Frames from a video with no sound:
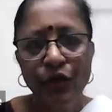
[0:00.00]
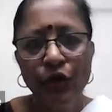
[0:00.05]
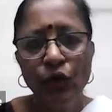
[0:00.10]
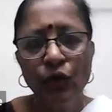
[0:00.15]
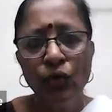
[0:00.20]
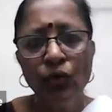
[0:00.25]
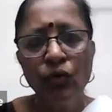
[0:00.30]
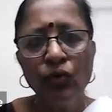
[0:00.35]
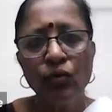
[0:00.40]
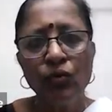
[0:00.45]

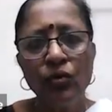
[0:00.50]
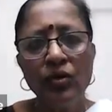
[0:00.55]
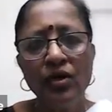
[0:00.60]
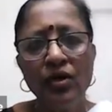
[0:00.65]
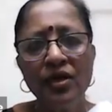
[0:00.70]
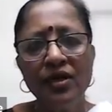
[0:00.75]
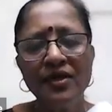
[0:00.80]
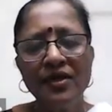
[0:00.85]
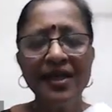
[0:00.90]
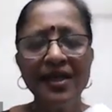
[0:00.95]
to
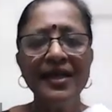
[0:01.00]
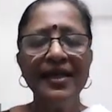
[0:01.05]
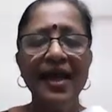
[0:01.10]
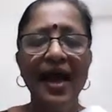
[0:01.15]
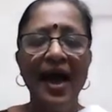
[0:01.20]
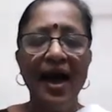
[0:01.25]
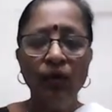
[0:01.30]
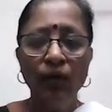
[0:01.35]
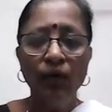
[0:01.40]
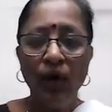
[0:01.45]

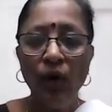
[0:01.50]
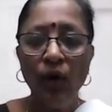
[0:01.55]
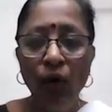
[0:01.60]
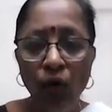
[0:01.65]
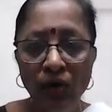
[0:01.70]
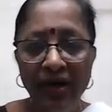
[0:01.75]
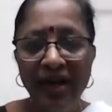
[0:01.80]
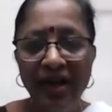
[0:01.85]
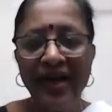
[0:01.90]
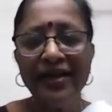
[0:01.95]
really how our
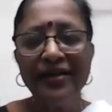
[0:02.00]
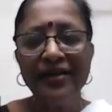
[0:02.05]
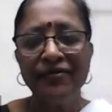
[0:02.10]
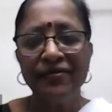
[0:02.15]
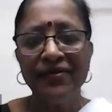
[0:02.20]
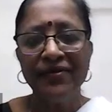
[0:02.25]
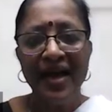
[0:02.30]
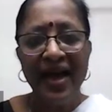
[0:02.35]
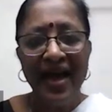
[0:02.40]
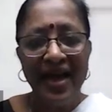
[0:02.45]
whole
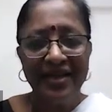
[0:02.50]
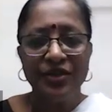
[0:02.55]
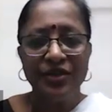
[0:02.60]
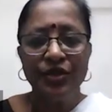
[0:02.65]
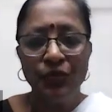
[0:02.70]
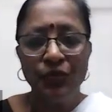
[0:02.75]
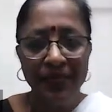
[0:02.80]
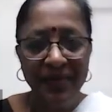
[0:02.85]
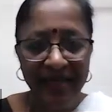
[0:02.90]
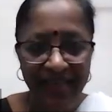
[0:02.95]
life has
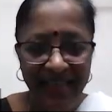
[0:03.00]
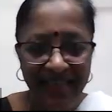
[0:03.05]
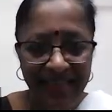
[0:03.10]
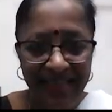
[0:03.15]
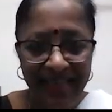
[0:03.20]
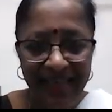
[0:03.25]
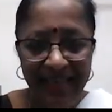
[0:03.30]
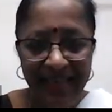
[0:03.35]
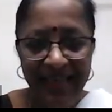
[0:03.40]
to be.